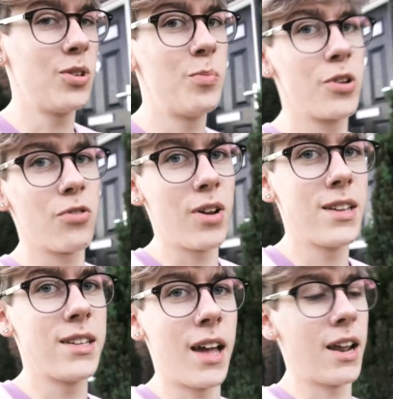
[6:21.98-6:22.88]
super
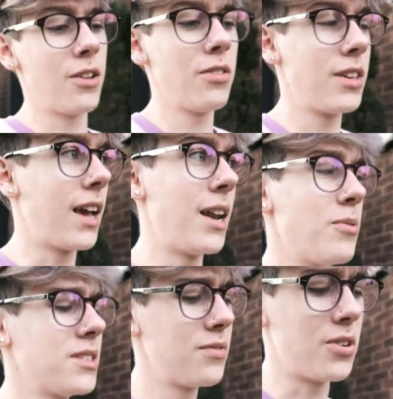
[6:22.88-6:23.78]
crazy and I don't think
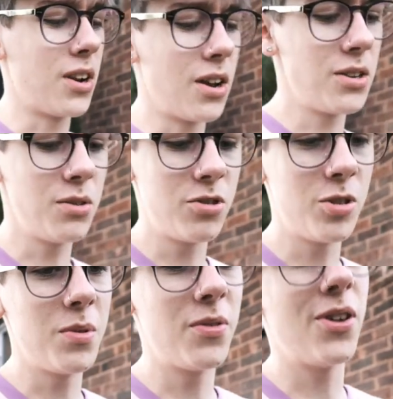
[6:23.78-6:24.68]
anyone's ever done it on
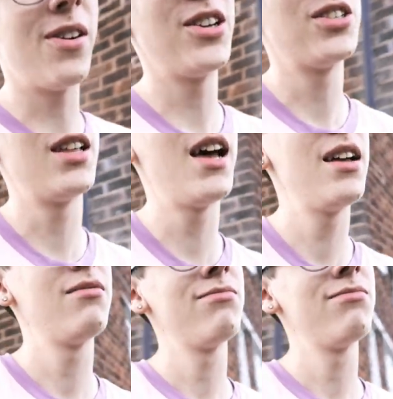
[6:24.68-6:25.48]
YouTube before actually.